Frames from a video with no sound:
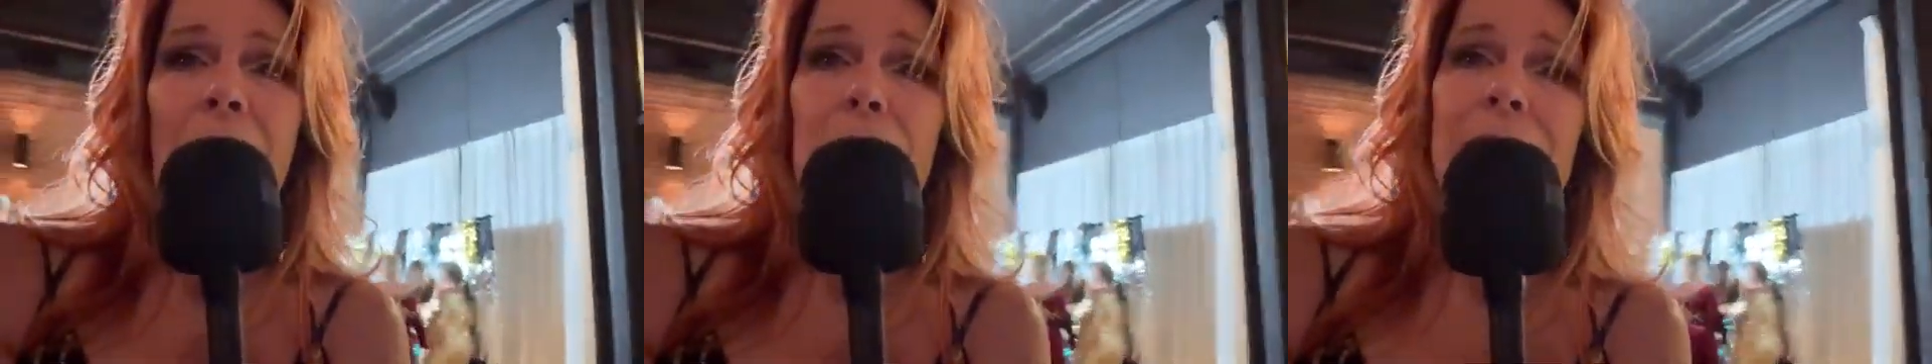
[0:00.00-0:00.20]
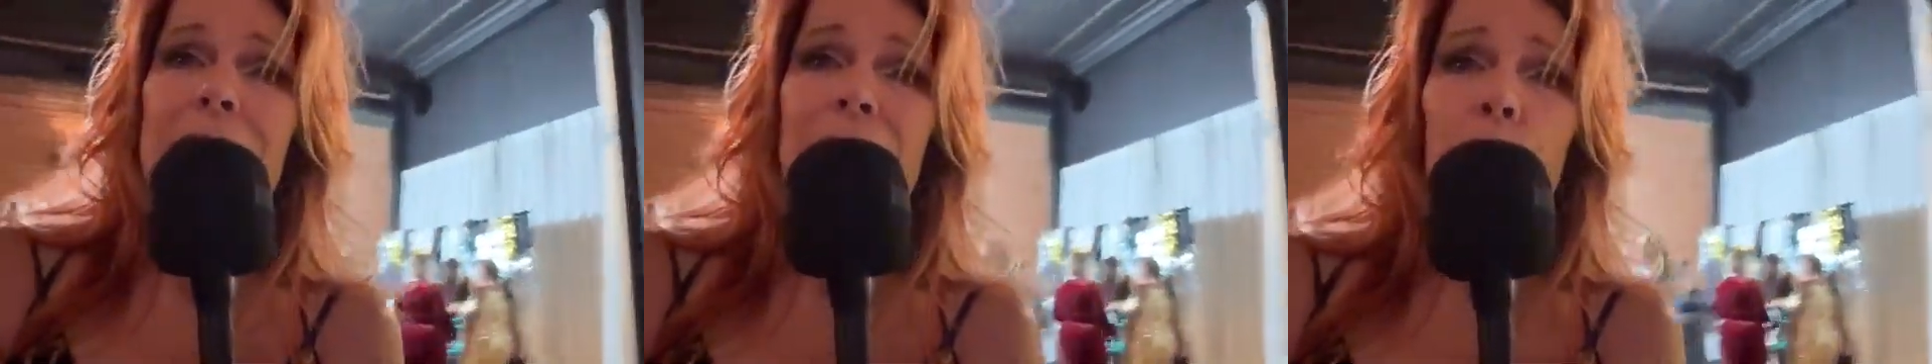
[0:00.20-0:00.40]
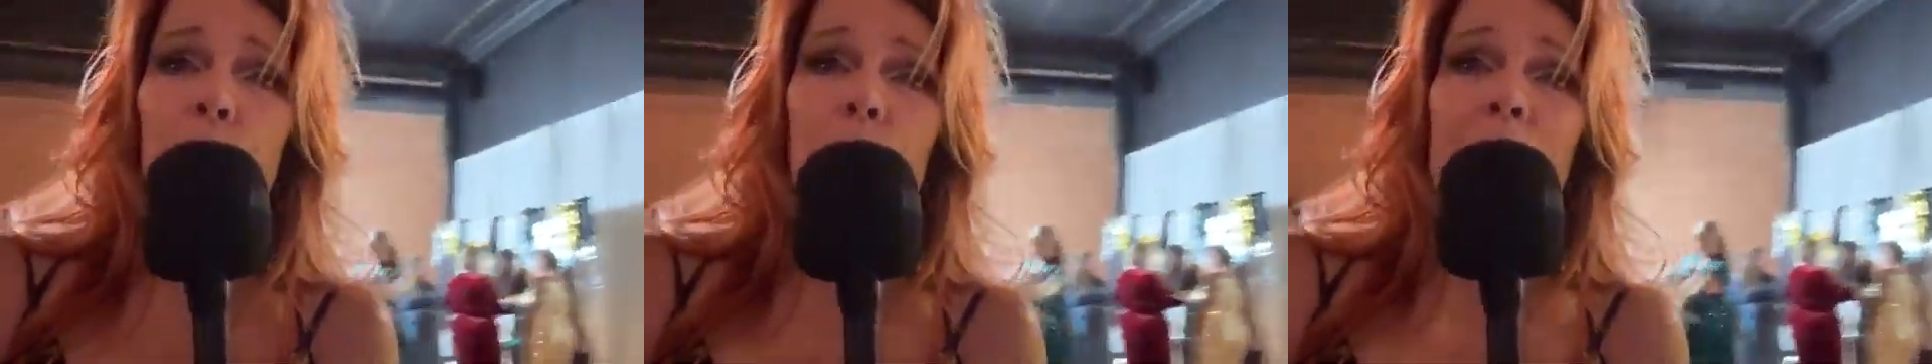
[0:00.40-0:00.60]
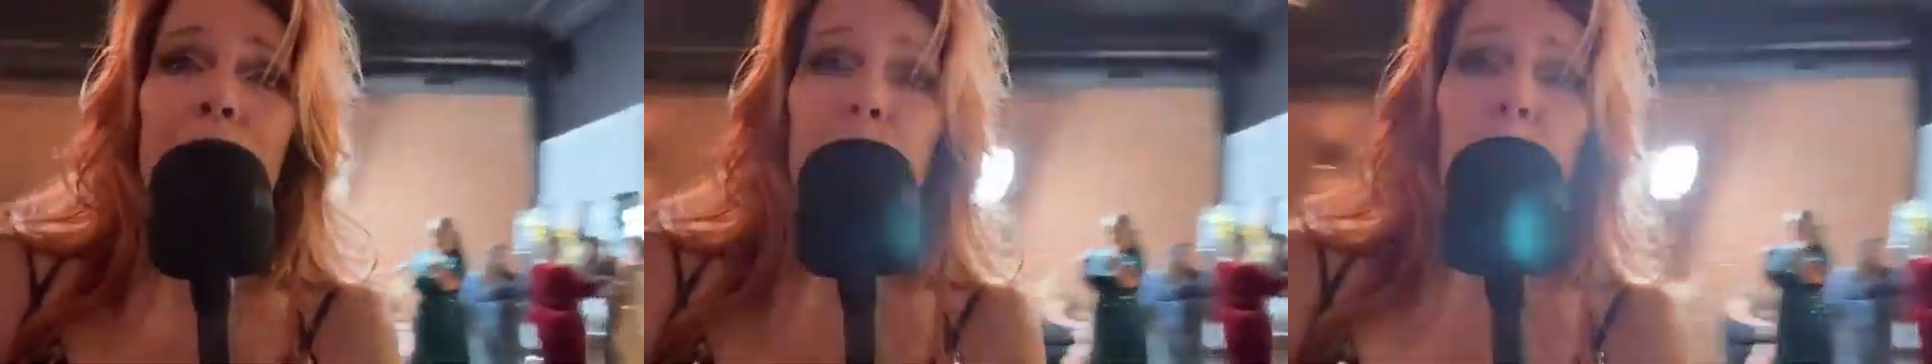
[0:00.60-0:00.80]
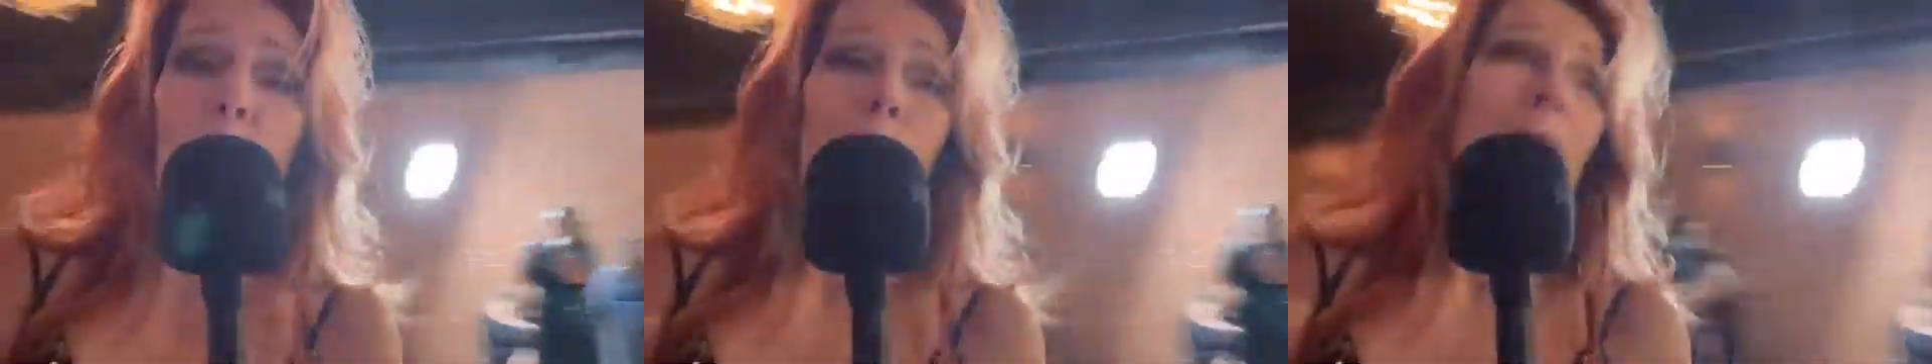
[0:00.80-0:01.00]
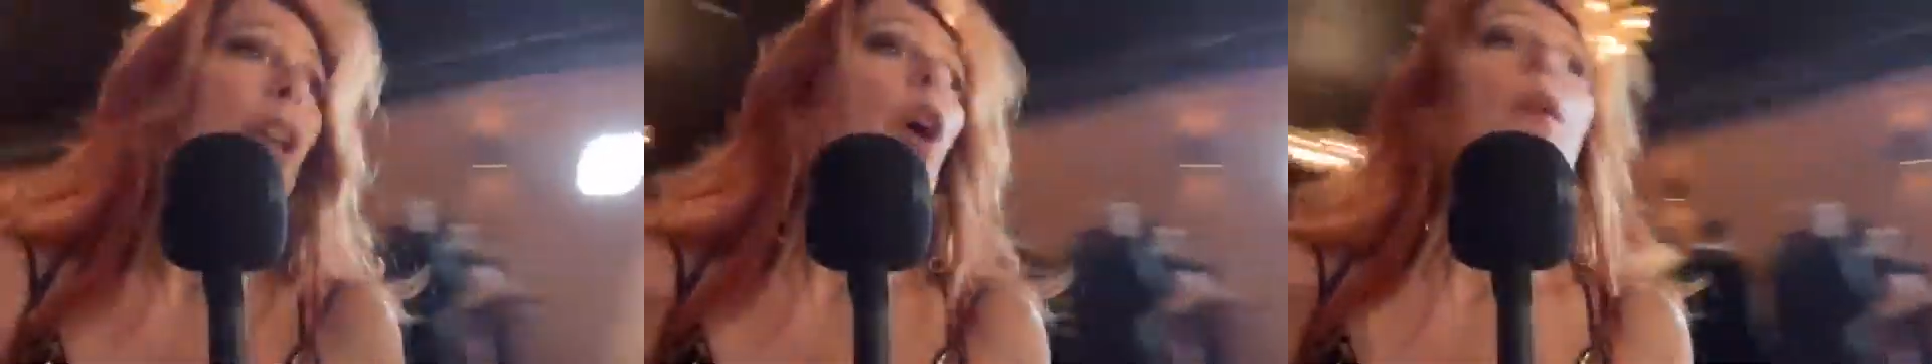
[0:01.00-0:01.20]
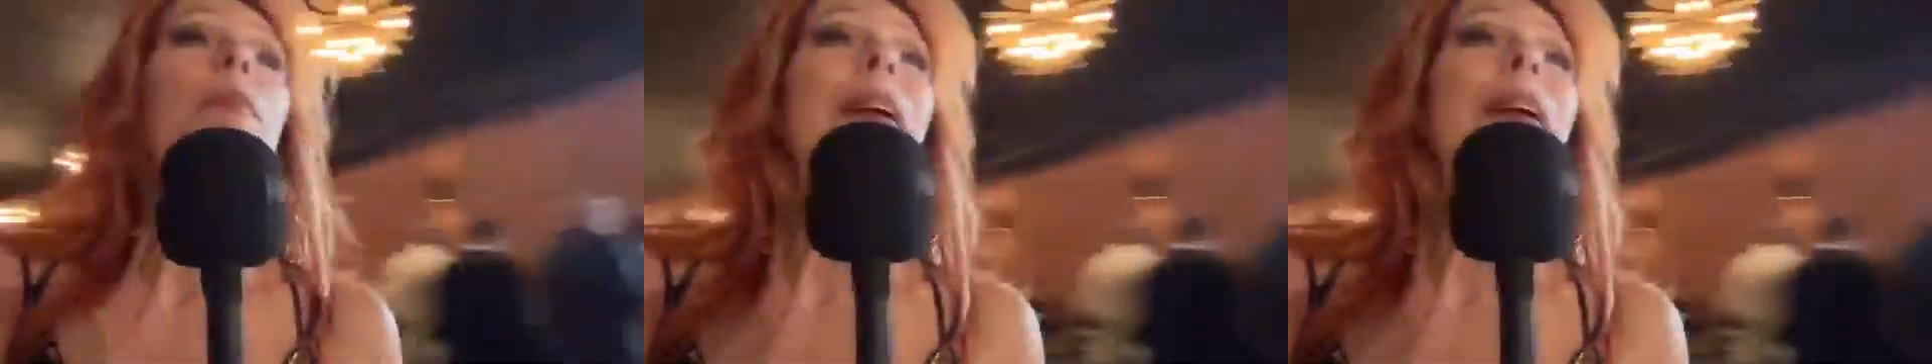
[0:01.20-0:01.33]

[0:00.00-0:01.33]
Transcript: everything you could ever want to know.